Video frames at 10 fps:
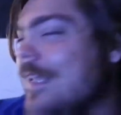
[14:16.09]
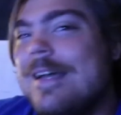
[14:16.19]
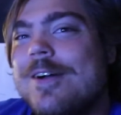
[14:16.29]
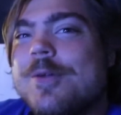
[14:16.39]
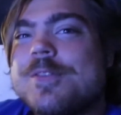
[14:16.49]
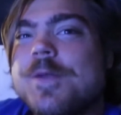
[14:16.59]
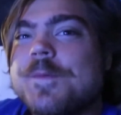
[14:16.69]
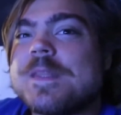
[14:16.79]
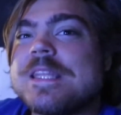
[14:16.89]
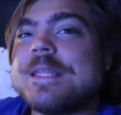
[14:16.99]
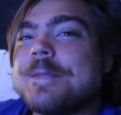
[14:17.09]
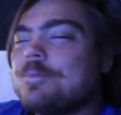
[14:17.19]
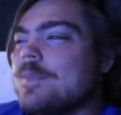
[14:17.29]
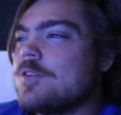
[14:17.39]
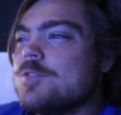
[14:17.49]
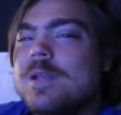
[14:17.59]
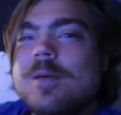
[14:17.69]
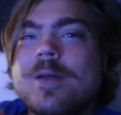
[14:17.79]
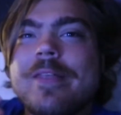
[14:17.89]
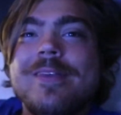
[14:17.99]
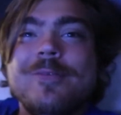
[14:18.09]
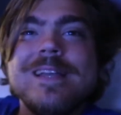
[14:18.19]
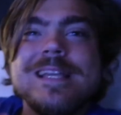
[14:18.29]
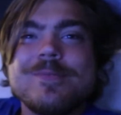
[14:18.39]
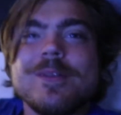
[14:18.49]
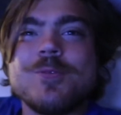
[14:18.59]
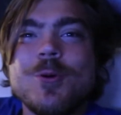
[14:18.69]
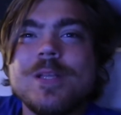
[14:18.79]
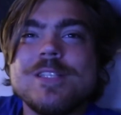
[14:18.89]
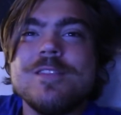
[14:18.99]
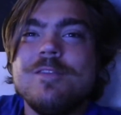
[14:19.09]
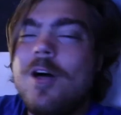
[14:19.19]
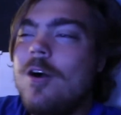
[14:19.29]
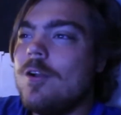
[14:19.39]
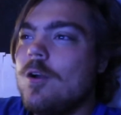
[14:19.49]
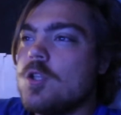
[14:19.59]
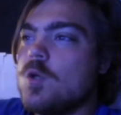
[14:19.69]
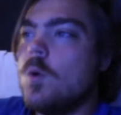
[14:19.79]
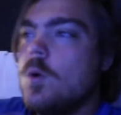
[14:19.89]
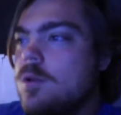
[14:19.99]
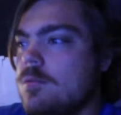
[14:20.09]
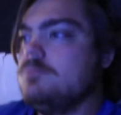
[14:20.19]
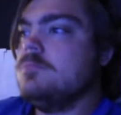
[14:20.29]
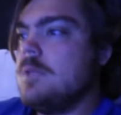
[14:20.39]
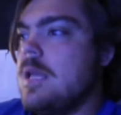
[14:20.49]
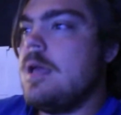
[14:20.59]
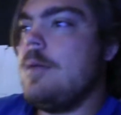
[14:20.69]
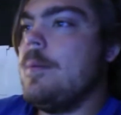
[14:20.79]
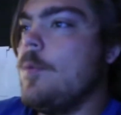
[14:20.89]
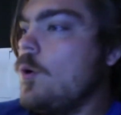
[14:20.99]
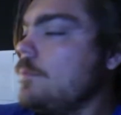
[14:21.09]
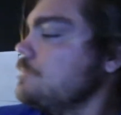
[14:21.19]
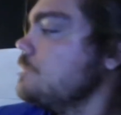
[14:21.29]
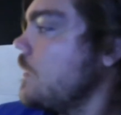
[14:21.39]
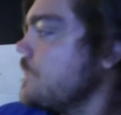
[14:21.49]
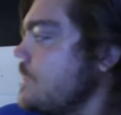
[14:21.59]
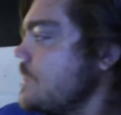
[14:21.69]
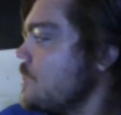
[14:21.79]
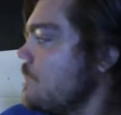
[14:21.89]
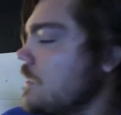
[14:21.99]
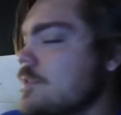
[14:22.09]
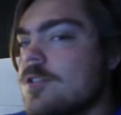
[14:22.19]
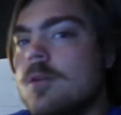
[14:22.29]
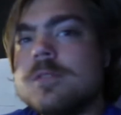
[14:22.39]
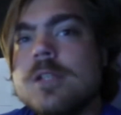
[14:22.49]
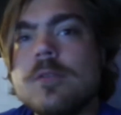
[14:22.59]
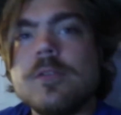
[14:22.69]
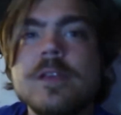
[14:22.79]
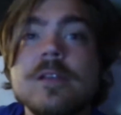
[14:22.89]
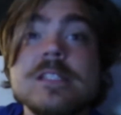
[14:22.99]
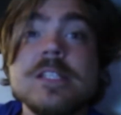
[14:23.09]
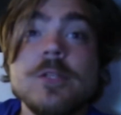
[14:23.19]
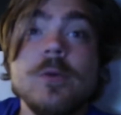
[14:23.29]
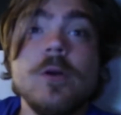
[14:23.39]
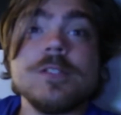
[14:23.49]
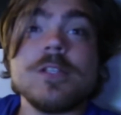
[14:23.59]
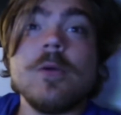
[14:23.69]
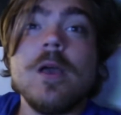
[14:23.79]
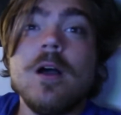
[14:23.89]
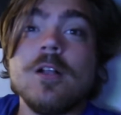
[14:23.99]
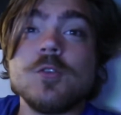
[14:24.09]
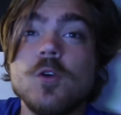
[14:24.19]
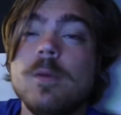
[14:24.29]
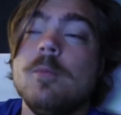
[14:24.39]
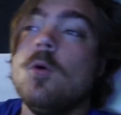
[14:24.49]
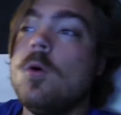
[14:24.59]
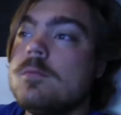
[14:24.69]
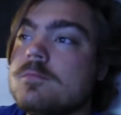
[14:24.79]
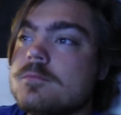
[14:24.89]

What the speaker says: Yeah, I always go, because when I'm talking to the vlog, I talk a bit more, I've said this to you a million times, and I don't think I've said to you guys though, I'll talk a bit more,